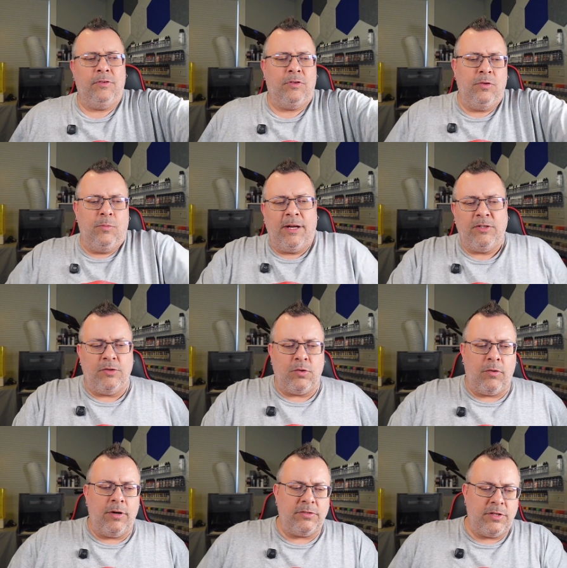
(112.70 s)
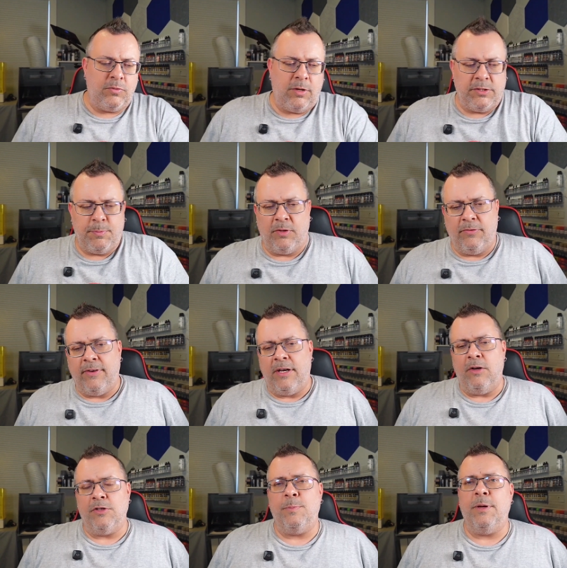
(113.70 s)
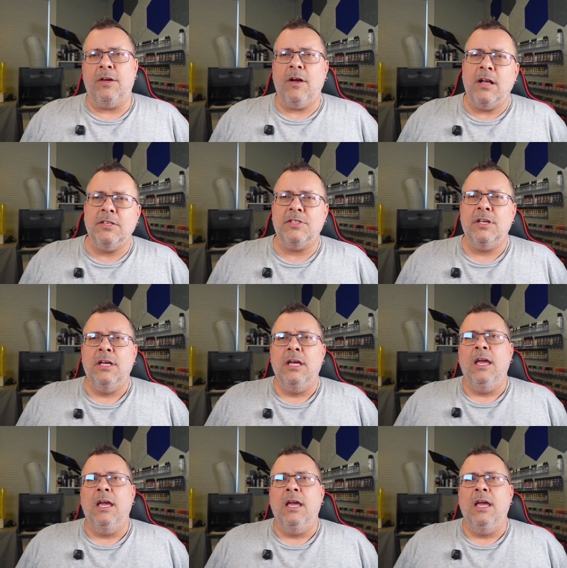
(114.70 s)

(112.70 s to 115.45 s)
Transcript: do my tutorials as well as build videos, because